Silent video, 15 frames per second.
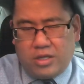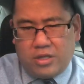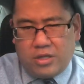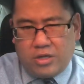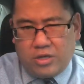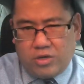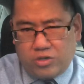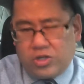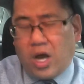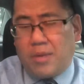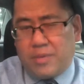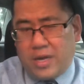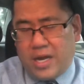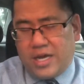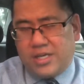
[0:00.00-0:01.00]
your top
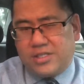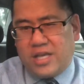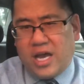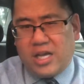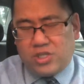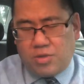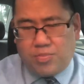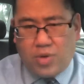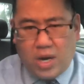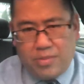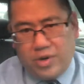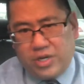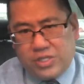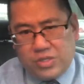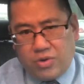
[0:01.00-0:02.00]
guys as your
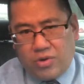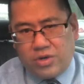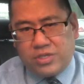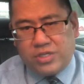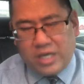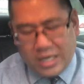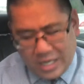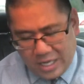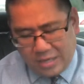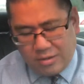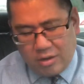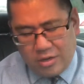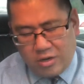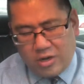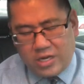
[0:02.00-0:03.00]
primary scorers. Again,
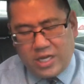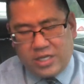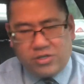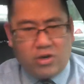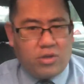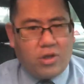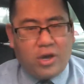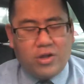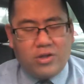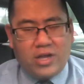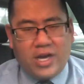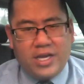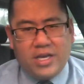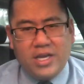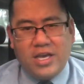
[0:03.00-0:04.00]
in our case, our lotto
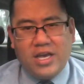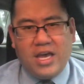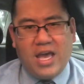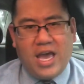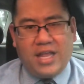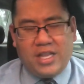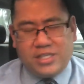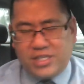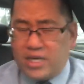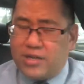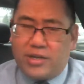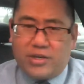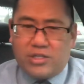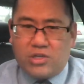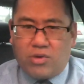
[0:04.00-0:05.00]
line. And then
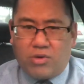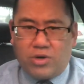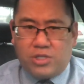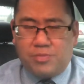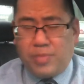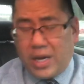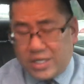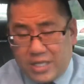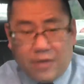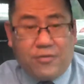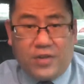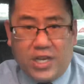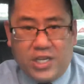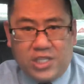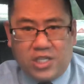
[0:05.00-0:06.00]
secondary scorers, by
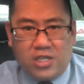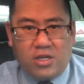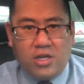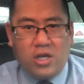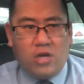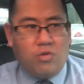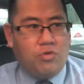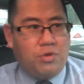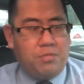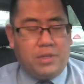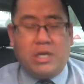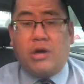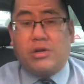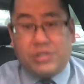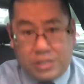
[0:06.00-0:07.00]
definition, would
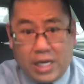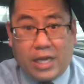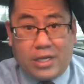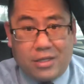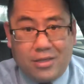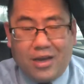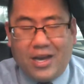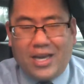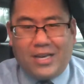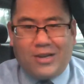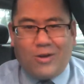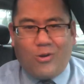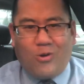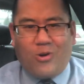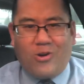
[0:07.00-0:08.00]
be our second line
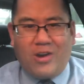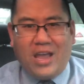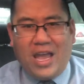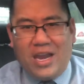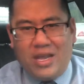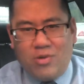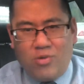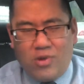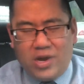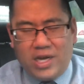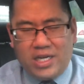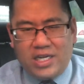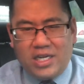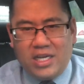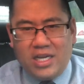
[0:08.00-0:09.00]
or
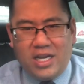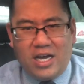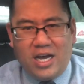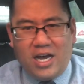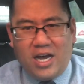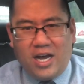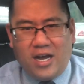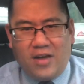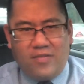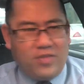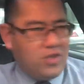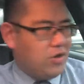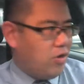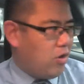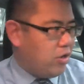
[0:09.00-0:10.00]
anyone
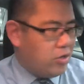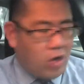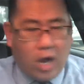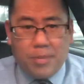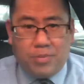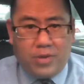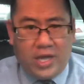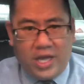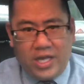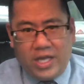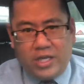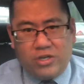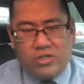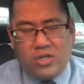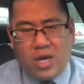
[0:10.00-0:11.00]
not playing
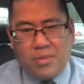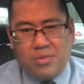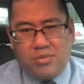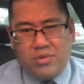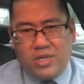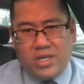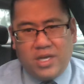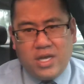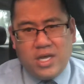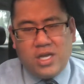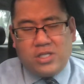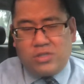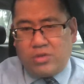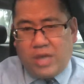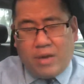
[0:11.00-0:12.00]
in your top three.
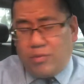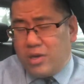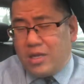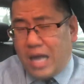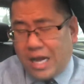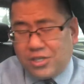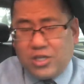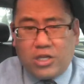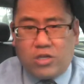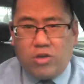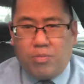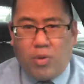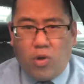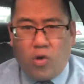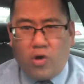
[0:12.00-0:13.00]
So that would actually
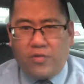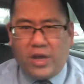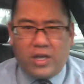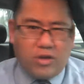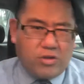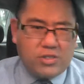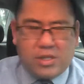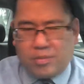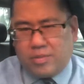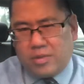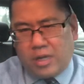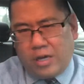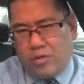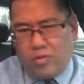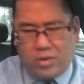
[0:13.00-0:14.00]
include Bo Horvat. You
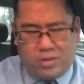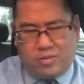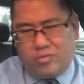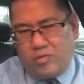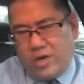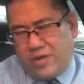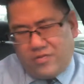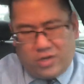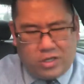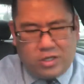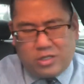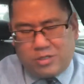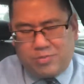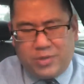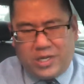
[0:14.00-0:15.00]
know,
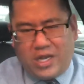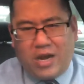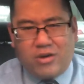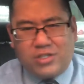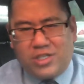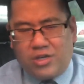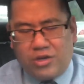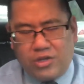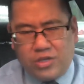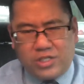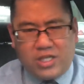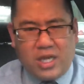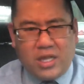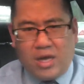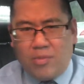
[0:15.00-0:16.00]
it's splitting hairs here. You could
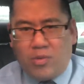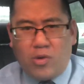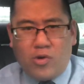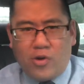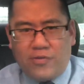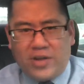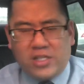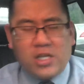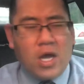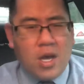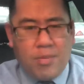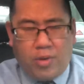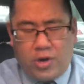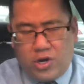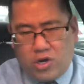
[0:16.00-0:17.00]
say that Bo Horvat's
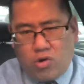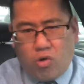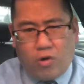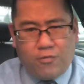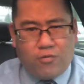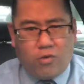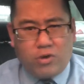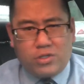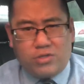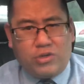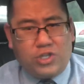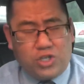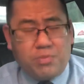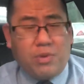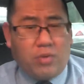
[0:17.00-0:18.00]
part of your core four, so he
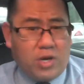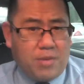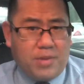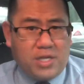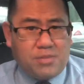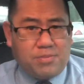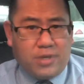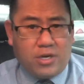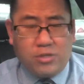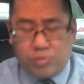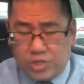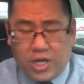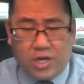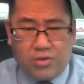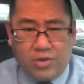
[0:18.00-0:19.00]
should be one of your best players,
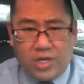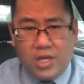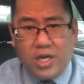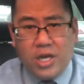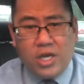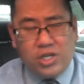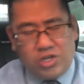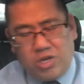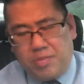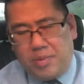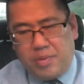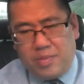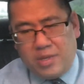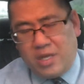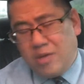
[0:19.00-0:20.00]
which I agree.
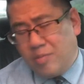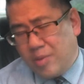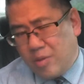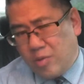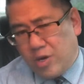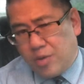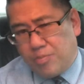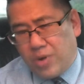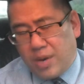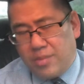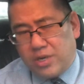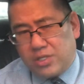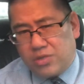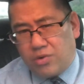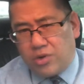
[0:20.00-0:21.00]
Should he be one of your
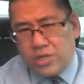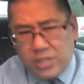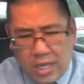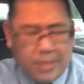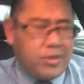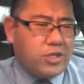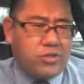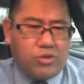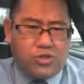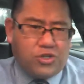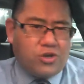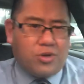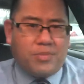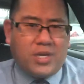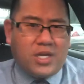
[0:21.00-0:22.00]
primary scorers? I'm not so
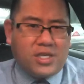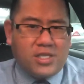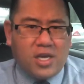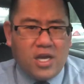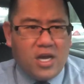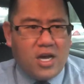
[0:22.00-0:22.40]
sure, because